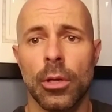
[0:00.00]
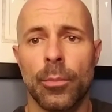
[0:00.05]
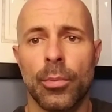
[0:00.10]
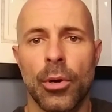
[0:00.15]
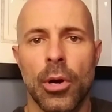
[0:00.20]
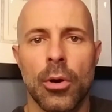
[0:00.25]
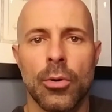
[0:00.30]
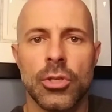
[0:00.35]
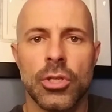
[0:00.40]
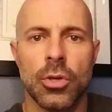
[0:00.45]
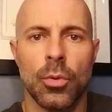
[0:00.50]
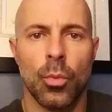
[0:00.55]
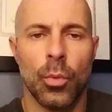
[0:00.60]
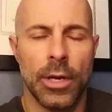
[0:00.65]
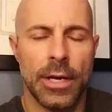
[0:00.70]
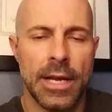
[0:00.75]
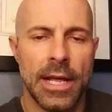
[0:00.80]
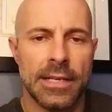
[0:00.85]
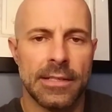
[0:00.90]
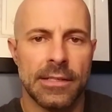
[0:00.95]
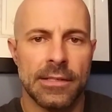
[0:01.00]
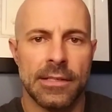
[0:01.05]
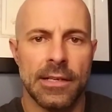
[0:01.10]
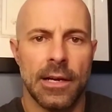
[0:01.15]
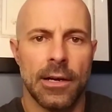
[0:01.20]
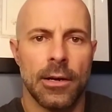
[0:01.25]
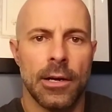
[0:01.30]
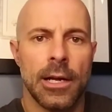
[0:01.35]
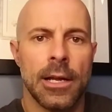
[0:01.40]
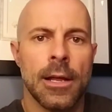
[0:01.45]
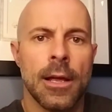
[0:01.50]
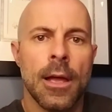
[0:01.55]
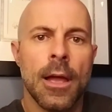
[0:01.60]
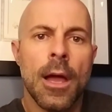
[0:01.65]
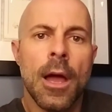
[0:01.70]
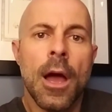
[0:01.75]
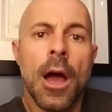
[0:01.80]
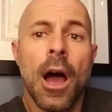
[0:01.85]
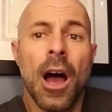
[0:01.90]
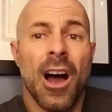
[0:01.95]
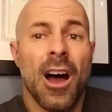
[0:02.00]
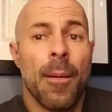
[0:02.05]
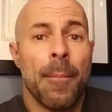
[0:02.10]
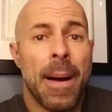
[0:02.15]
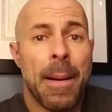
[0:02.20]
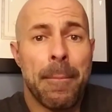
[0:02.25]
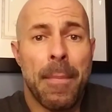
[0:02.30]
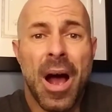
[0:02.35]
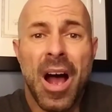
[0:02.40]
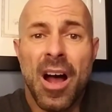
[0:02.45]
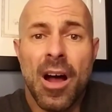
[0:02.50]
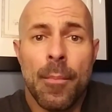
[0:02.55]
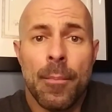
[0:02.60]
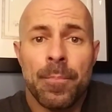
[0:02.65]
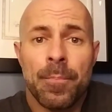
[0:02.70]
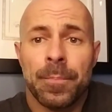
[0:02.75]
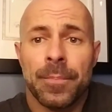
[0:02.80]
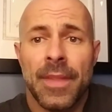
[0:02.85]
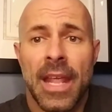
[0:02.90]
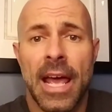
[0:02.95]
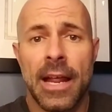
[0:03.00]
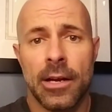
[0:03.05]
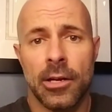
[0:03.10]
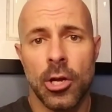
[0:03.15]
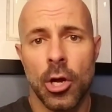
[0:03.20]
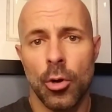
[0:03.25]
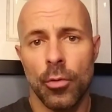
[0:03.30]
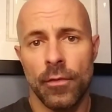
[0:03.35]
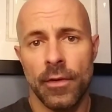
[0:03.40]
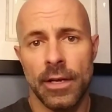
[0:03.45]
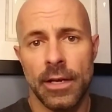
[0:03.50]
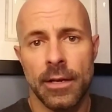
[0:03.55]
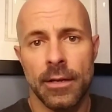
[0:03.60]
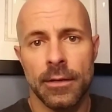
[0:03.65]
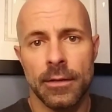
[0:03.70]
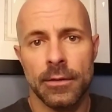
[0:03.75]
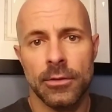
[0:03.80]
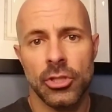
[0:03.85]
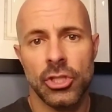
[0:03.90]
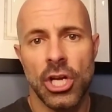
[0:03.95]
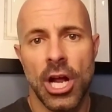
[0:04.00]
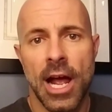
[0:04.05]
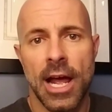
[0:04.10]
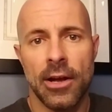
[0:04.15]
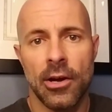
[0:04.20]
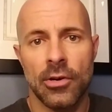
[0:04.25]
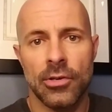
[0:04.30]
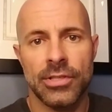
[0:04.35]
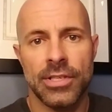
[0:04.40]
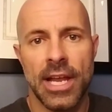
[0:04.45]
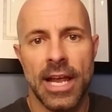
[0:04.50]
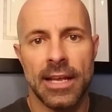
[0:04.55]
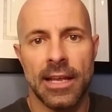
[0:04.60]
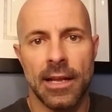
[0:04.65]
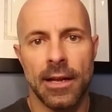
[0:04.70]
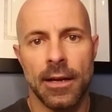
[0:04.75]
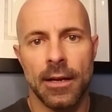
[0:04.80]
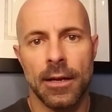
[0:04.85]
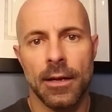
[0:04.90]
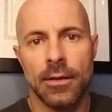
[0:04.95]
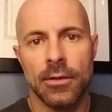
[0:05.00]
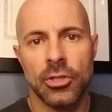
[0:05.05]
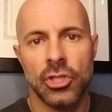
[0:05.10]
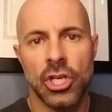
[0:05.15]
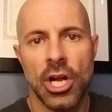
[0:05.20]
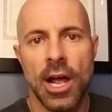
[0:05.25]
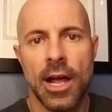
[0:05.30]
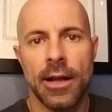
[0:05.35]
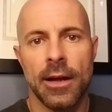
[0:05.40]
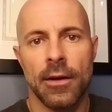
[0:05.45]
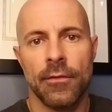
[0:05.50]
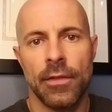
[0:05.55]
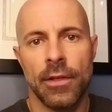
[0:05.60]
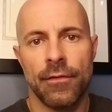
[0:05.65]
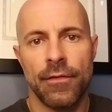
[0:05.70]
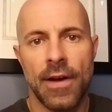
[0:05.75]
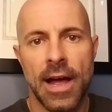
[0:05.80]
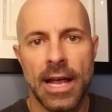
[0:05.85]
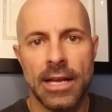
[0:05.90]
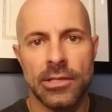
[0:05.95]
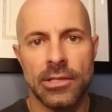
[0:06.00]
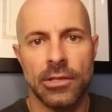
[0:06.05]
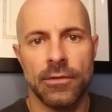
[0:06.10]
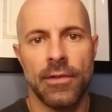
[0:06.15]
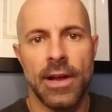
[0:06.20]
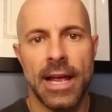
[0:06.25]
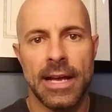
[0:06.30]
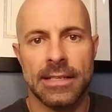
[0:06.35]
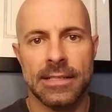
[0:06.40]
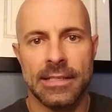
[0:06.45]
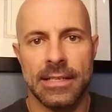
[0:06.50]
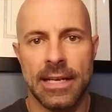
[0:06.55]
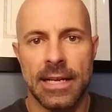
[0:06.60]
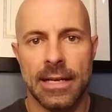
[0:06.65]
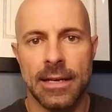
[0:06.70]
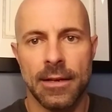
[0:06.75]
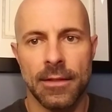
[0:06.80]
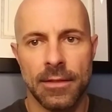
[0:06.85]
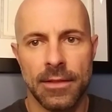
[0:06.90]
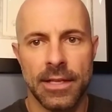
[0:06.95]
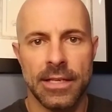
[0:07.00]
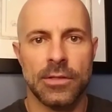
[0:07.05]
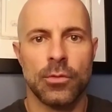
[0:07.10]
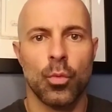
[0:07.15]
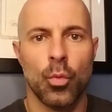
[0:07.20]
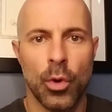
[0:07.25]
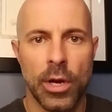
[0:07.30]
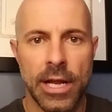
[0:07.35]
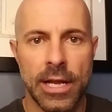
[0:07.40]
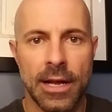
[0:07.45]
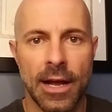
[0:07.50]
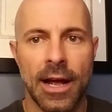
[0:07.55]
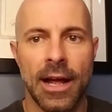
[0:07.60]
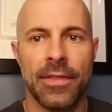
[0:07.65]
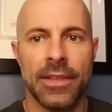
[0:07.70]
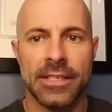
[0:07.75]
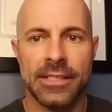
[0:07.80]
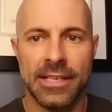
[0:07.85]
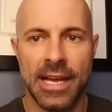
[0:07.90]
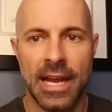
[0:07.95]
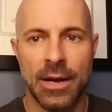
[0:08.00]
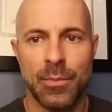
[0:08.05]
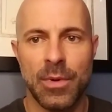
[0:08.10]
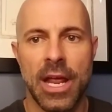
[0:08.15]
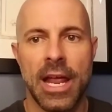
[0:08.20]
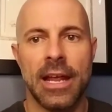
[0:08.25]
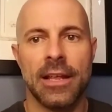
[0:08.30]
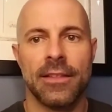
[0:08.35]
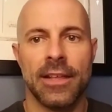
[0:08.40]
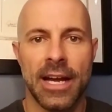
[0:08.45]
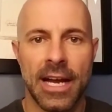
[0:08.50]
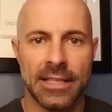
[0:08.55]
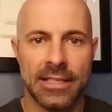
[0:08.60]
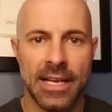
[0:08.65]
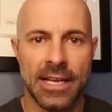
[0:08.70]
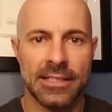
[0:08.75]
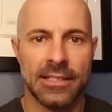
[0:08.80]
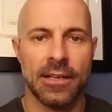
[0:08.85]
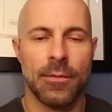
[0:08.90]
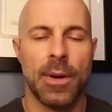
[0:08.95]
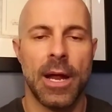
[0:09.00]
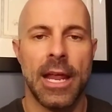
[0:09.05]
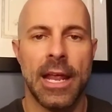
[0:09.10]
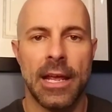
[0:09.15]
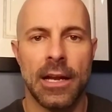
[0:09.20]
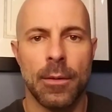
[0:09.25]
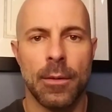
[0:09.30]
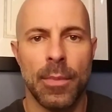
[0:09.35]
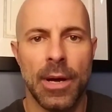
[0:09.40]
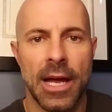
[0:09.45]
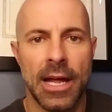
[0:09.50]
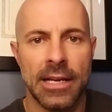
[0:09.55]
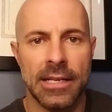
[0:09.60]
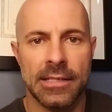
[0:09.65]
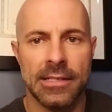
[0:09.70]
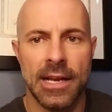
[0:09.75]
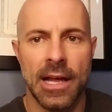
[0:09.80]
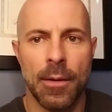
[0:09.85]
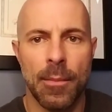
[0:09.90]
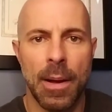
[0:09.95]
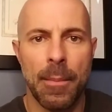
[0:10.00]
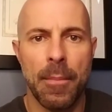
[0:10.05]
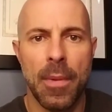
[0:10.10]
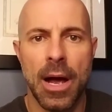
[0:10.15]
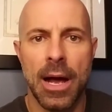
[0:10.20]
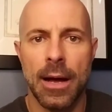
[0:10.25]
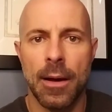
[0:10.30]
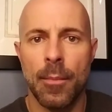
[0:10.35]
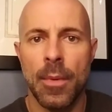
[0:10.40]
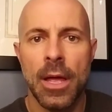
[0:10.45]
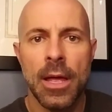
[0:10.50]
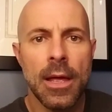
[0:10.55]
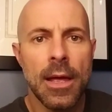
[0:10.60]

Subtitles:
approach when necessary. My mom had a COVID shot, her second shot of the Pfizer vaccine this week on the same day that I tested my antibodies. Now, my mom